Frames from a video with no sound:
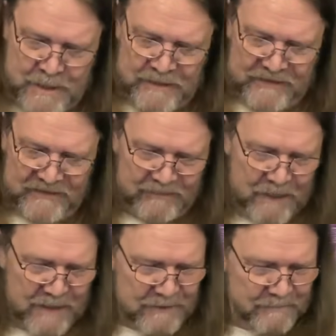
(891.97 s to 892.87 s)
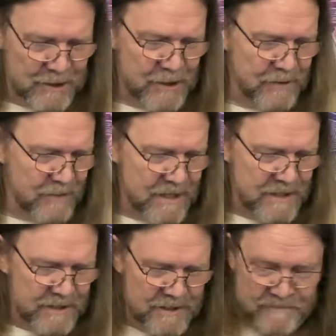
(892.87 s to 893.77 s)
It's like spiking a bird right
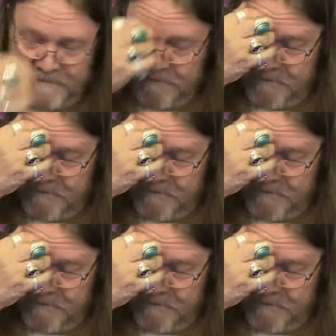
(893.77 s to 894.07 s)
here.